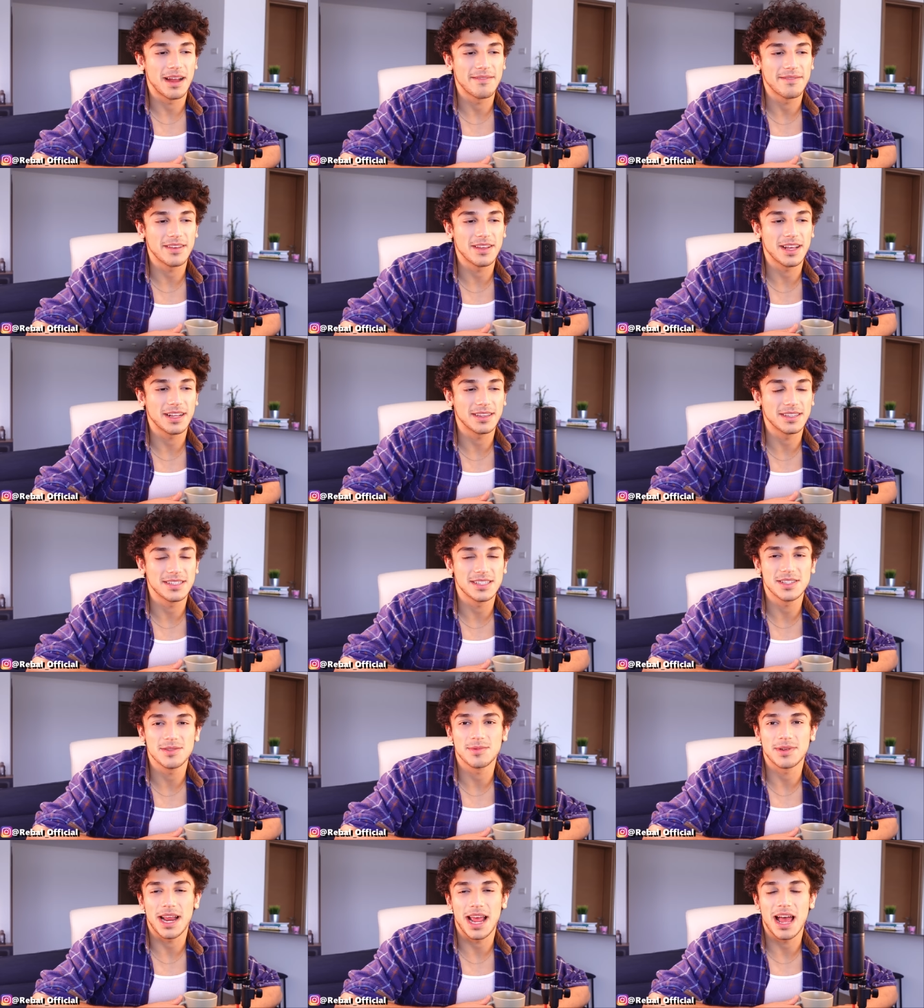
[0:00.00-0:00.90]
I feel like this
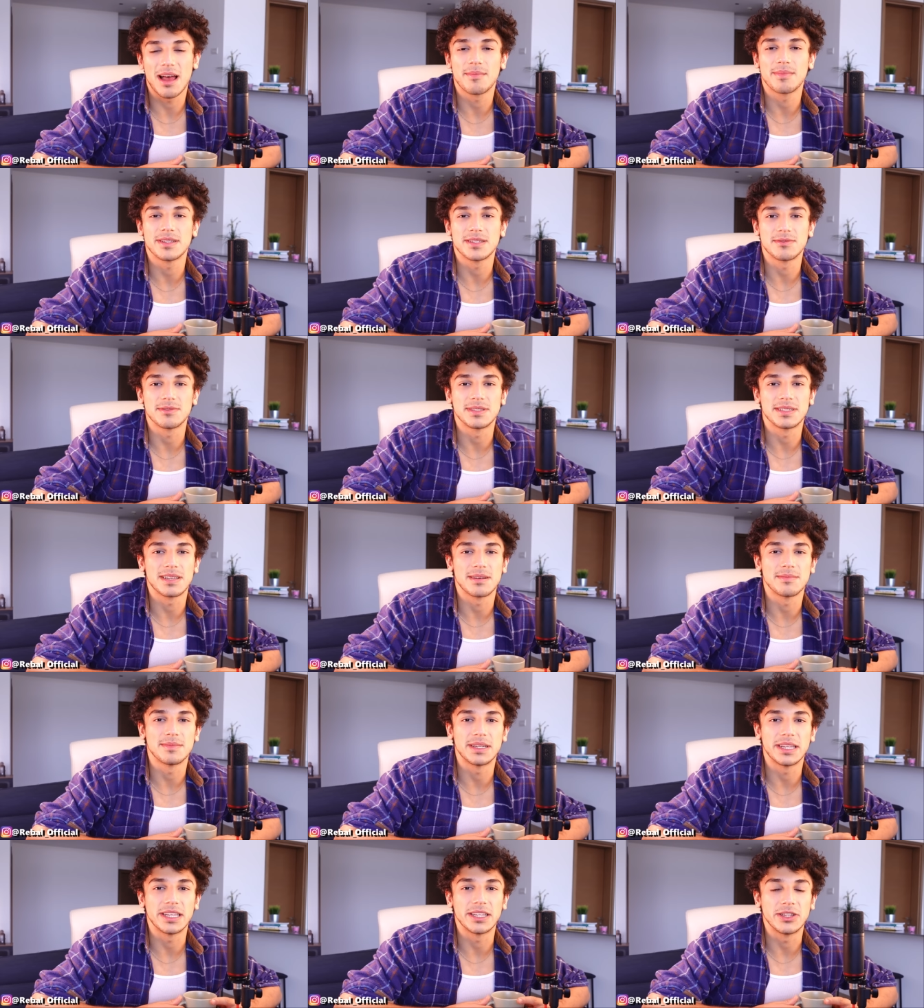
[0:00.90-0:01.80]
is what happens when
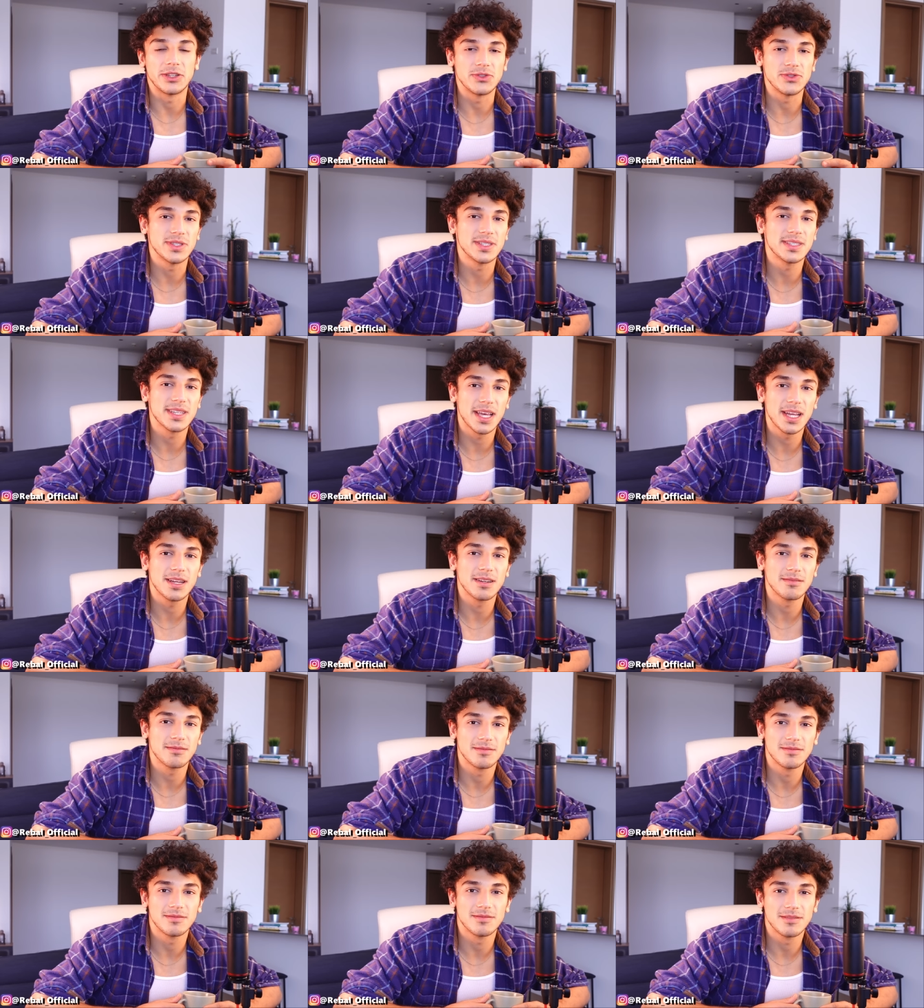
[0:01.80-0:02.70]
somebody loses it
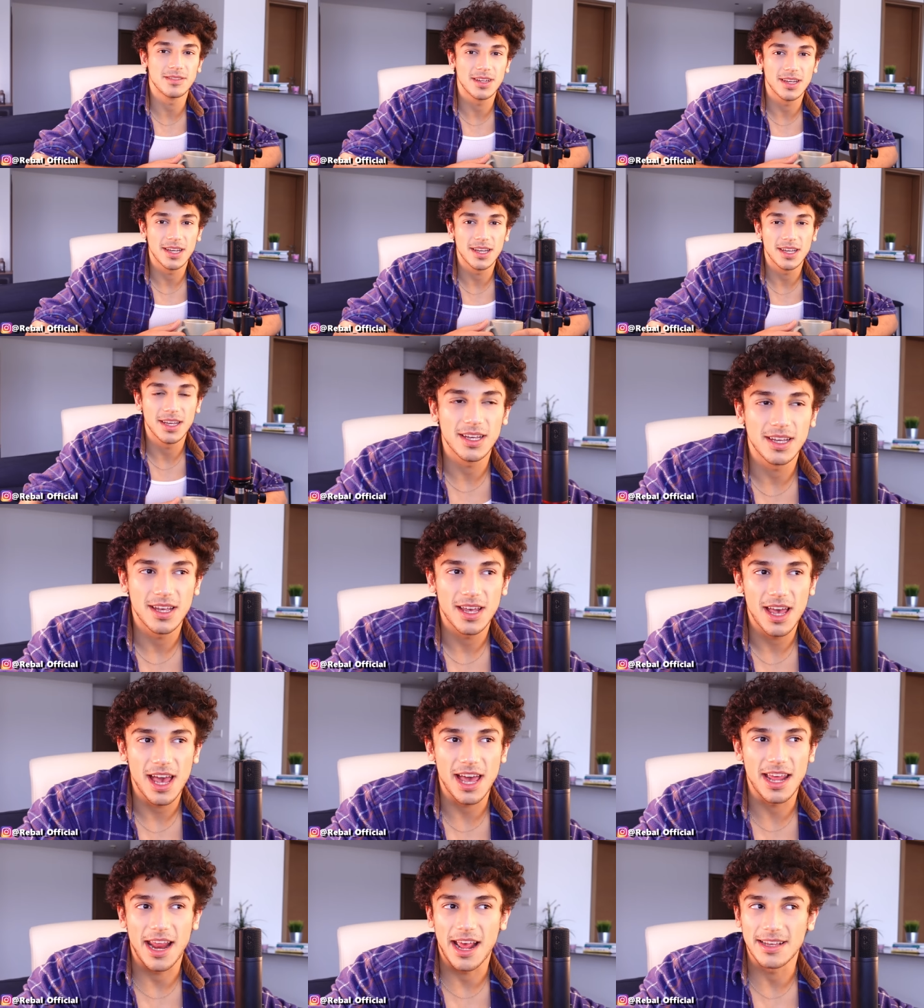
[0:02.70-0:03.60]

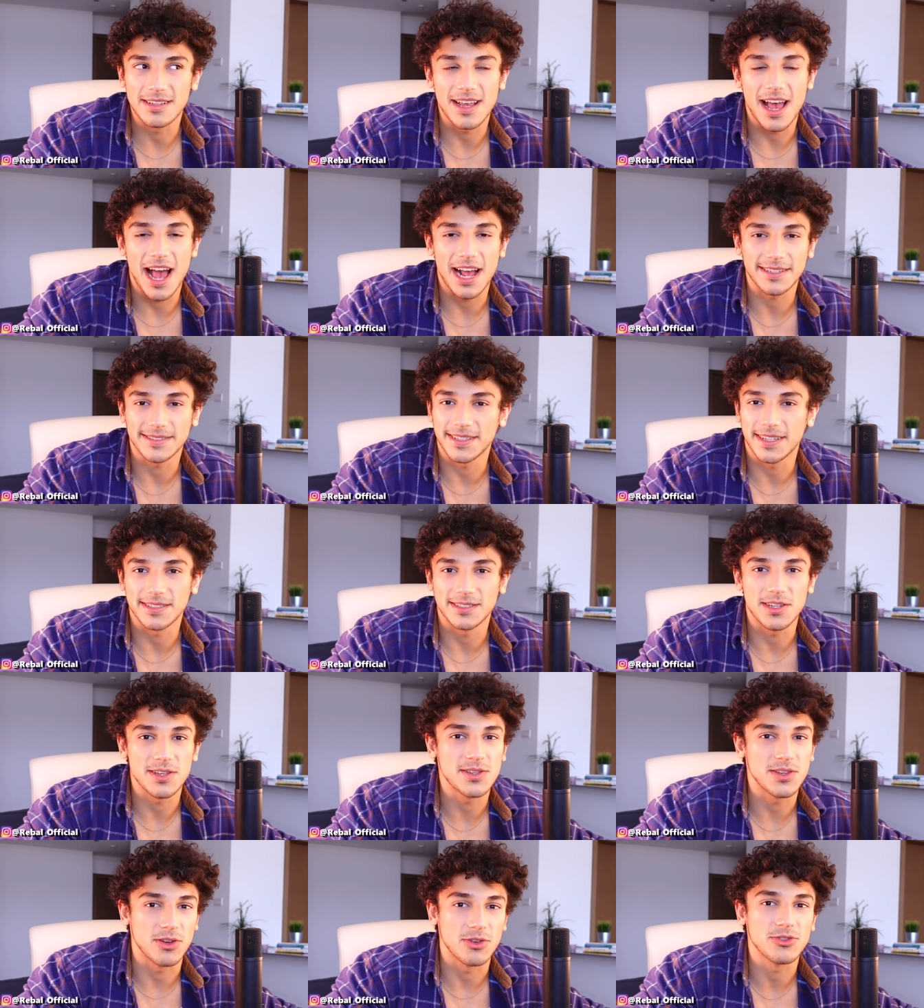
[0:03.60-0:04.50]
and has access
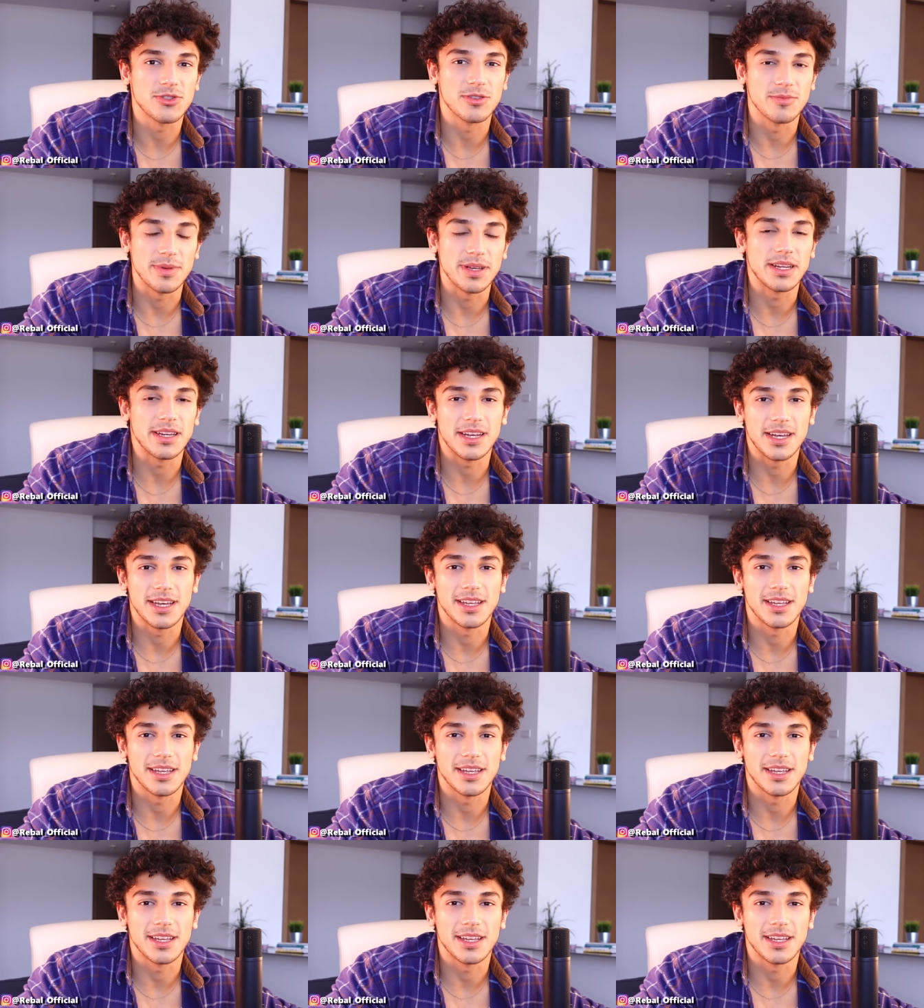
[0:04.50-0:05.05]
to social media.